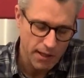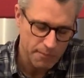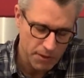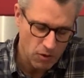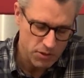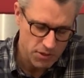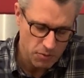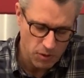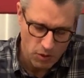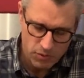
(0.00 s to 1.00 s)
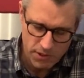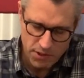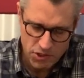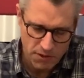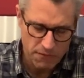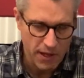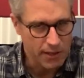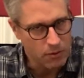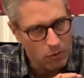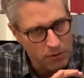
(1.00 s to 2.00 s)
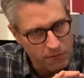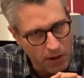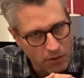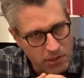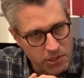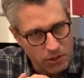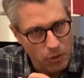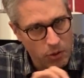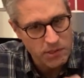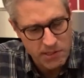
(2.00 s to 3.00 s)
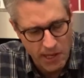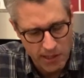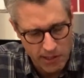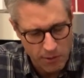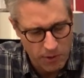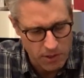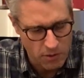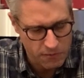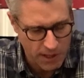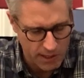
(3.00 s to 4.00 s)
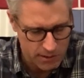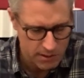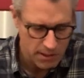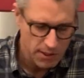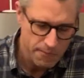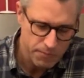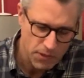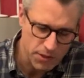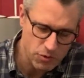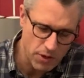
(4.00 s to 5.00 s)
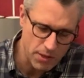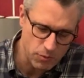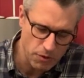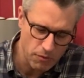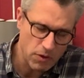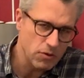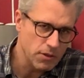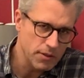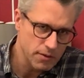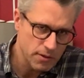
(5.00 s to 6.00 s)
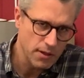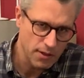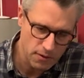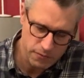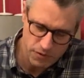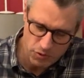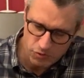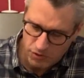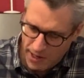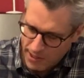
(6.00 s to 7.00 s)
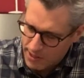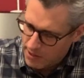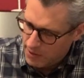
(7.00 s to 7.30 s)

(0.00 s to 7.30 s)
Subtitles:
Because you will only achieve that going very slow and steadily when you have got a train with very few drag,